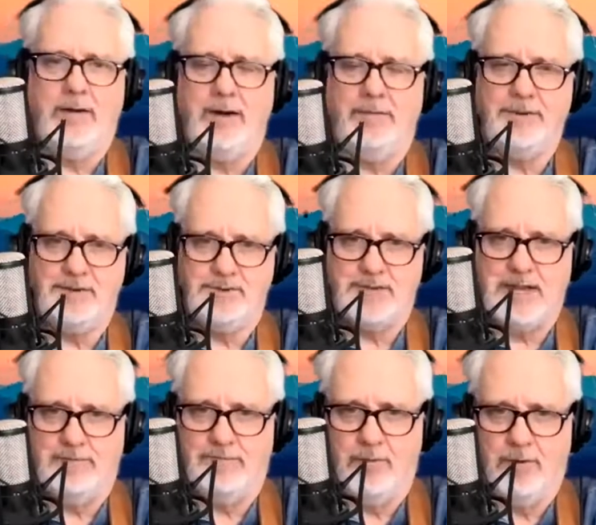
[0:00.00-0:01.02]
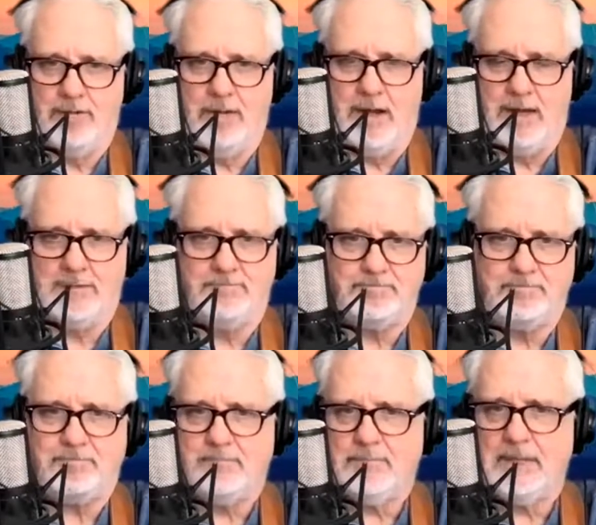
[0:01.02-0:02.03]
here every Tuesday at 4 o'clock
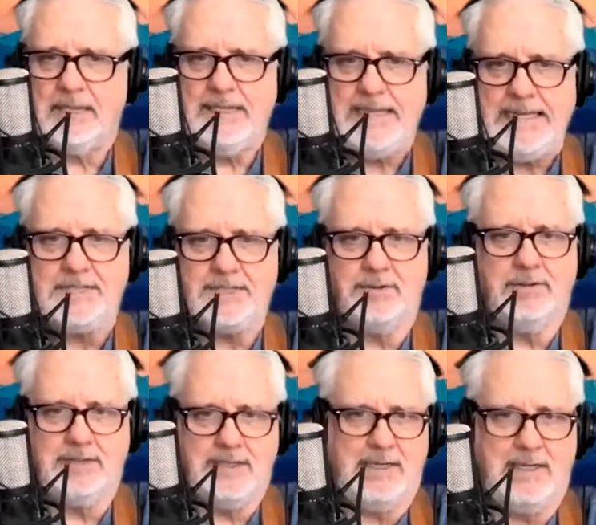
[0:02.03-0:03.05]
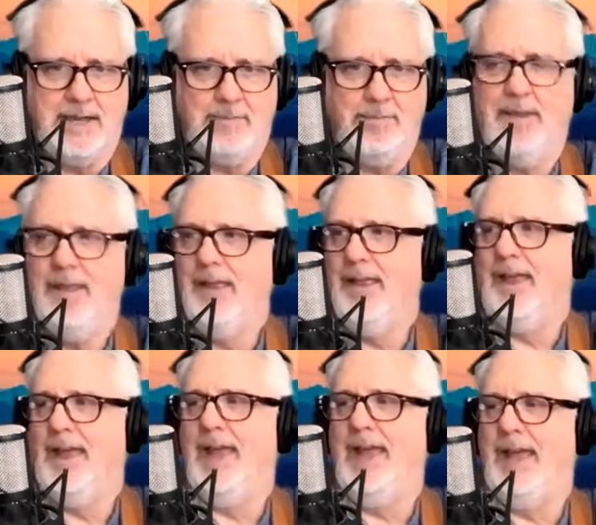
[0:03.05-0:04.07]
Eastern Time.
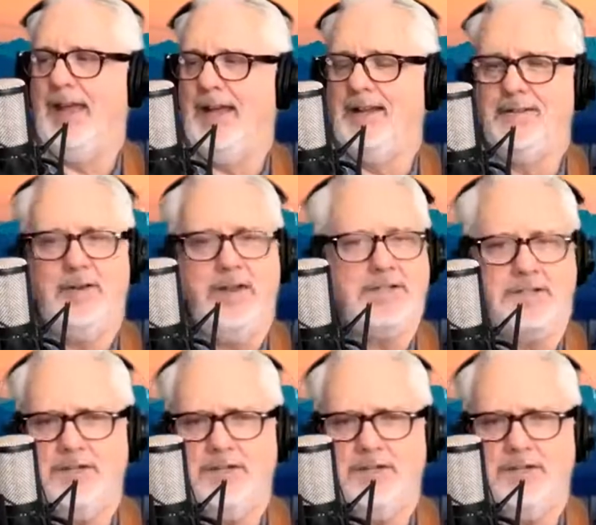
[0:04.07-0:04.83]
And it's